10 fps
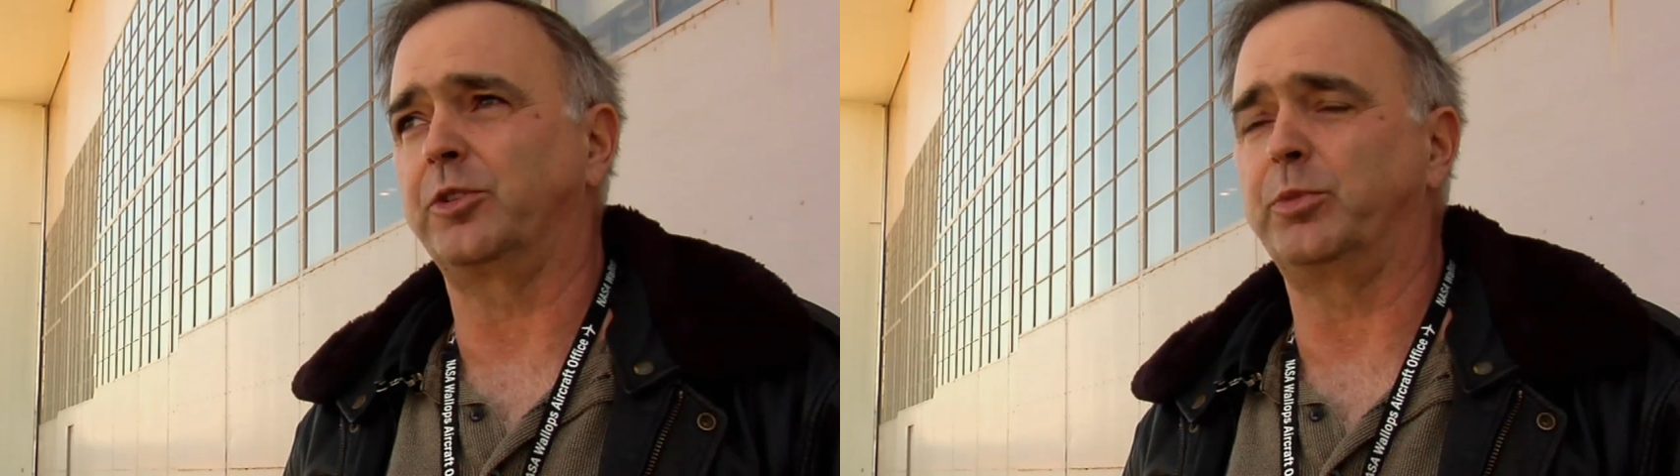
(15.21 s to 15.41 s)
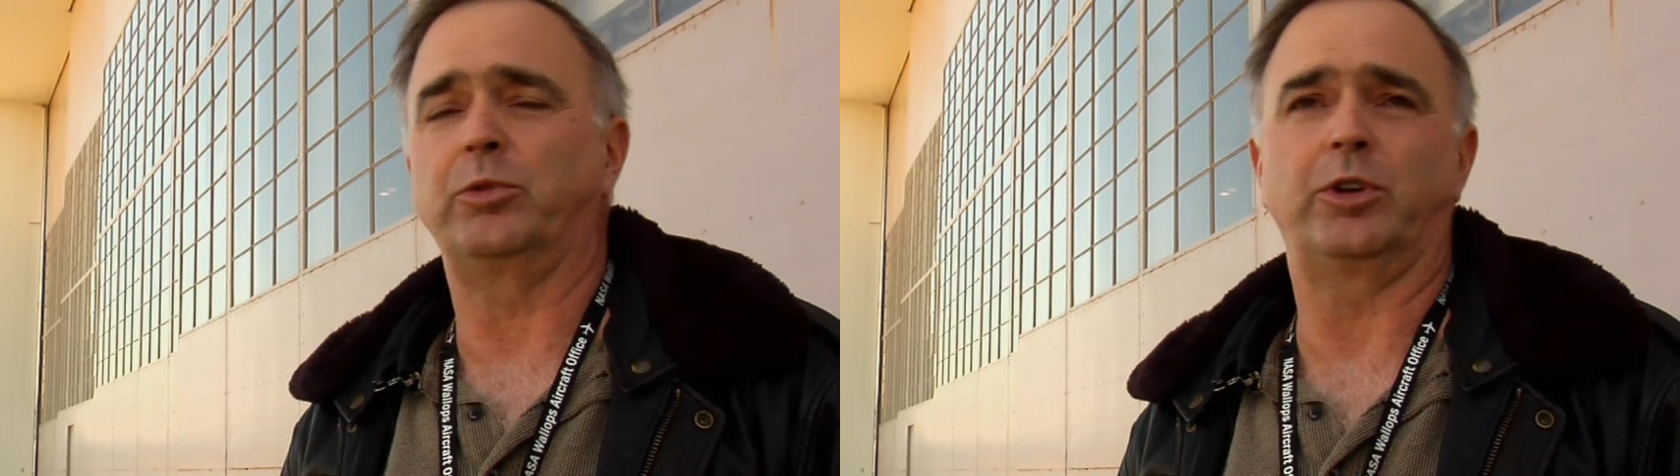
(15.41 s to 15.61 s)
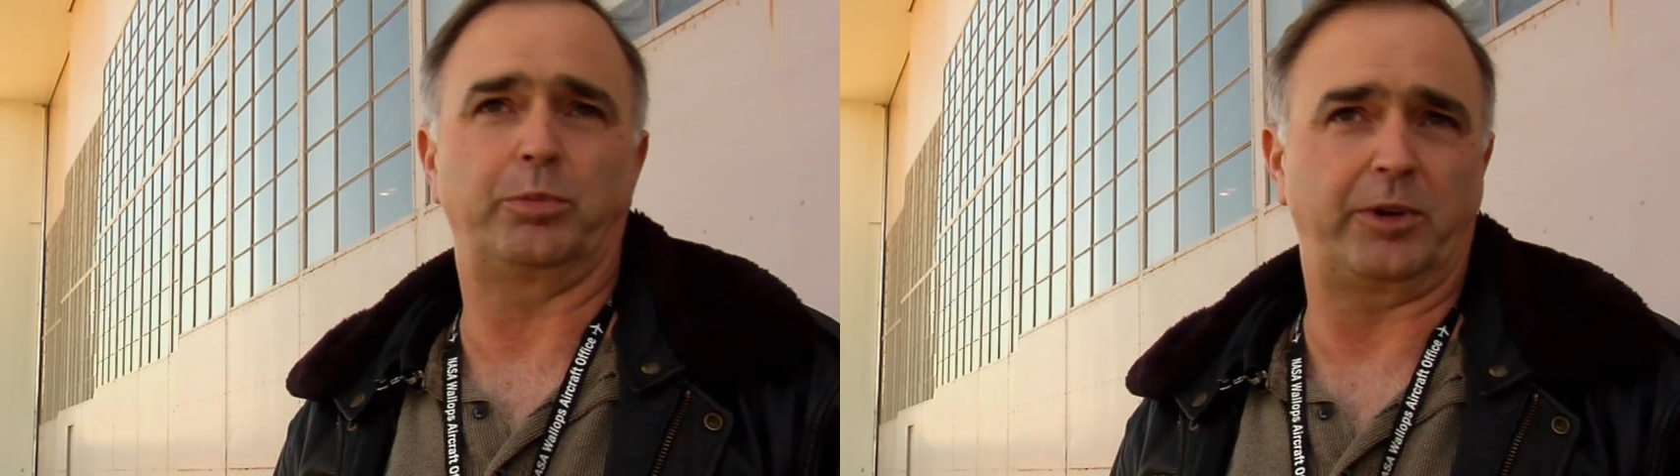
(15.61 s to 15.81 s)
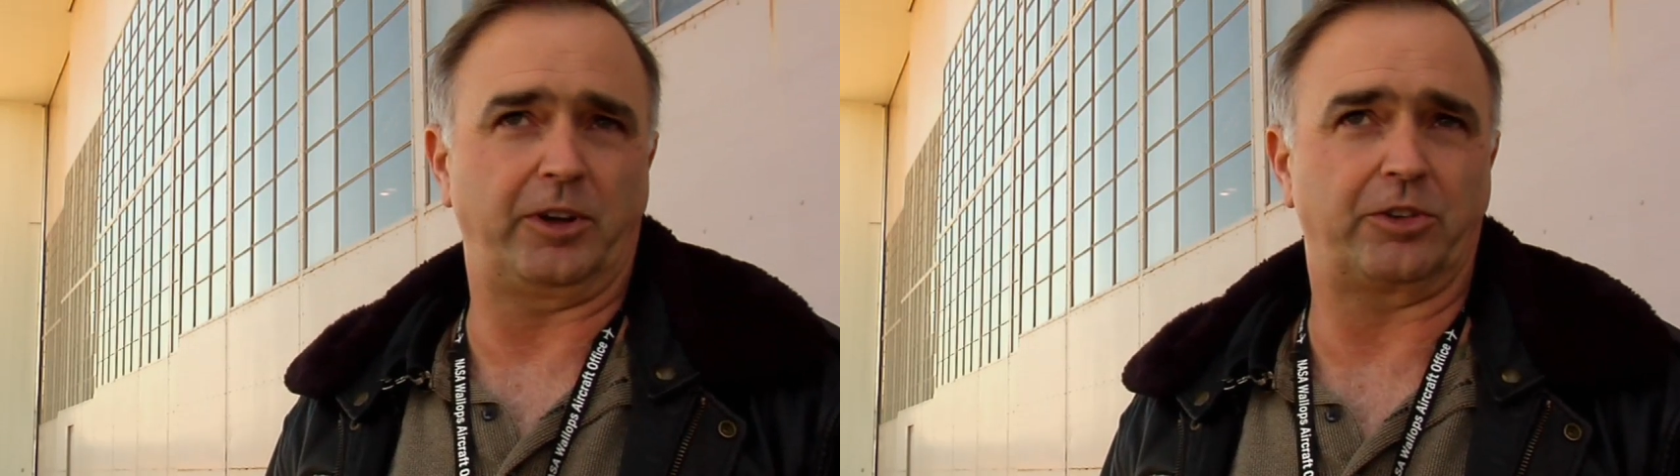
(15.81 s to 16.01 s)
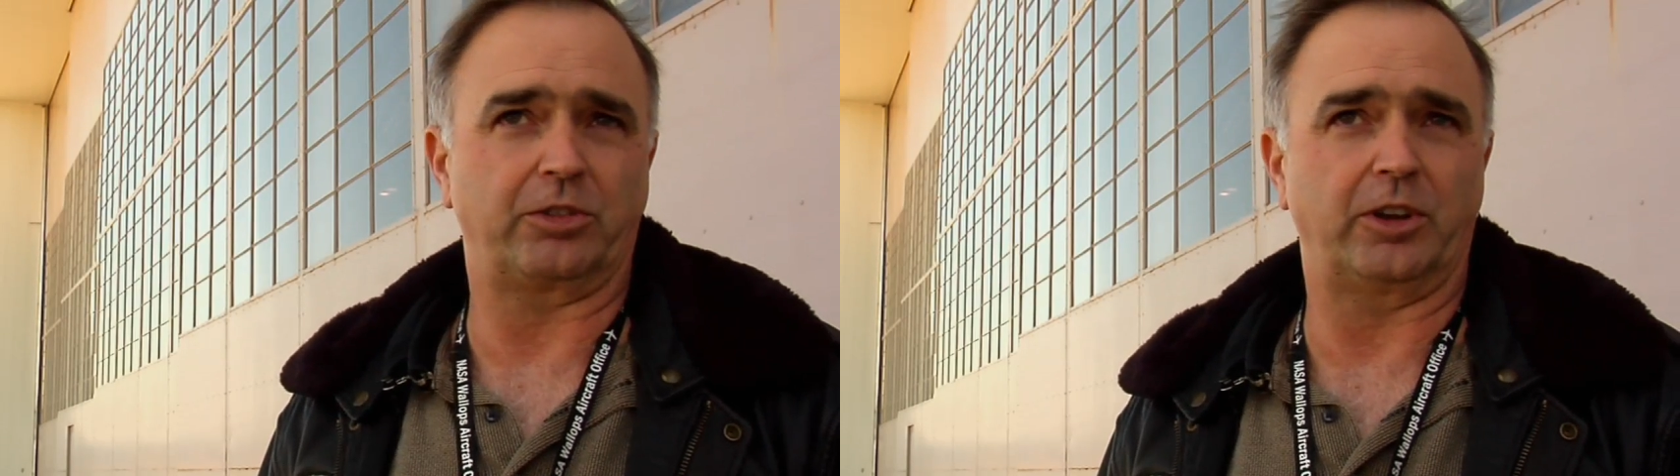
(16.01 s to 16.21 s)
has been with the
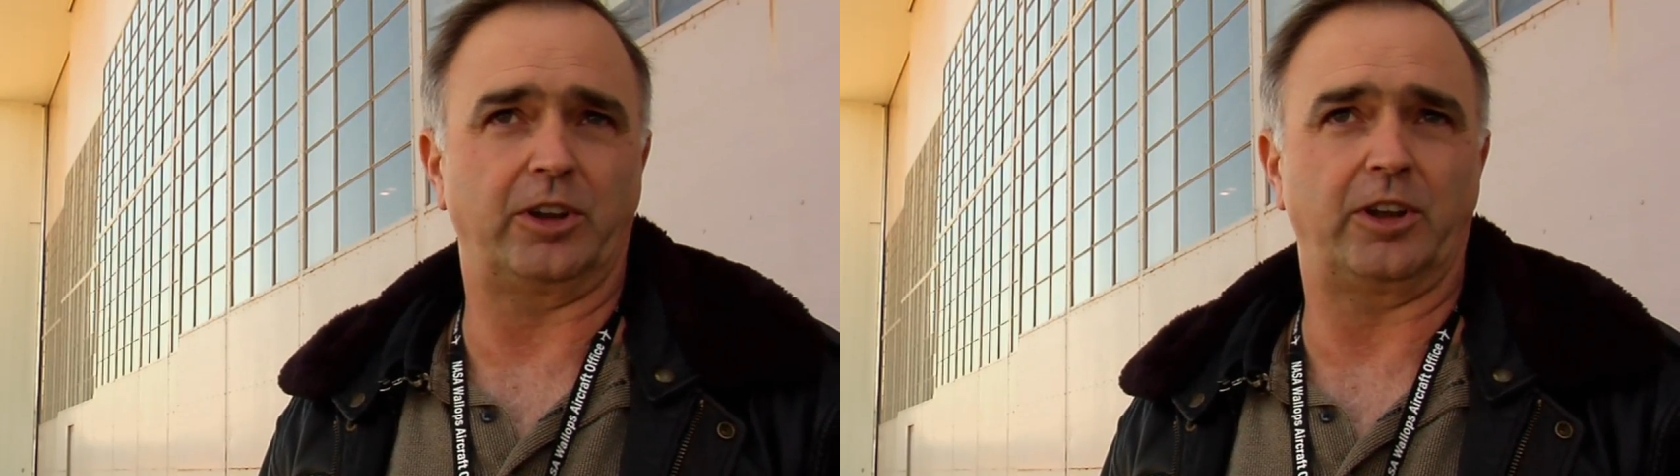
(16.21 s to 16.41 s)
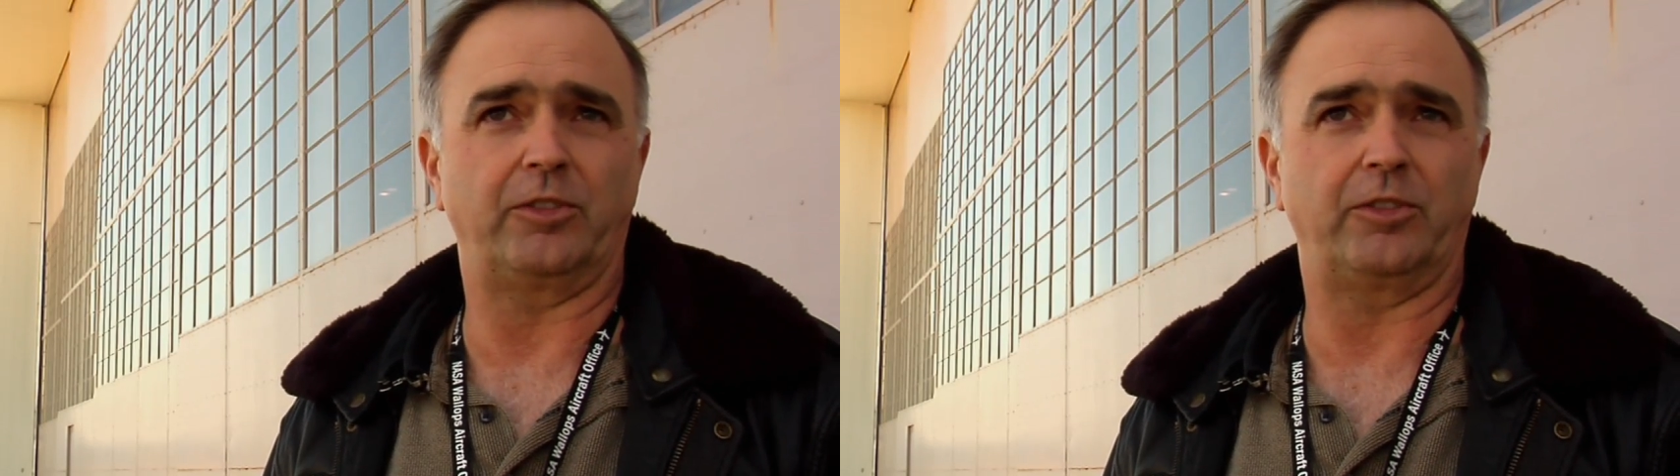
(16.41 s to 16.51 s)
P-3.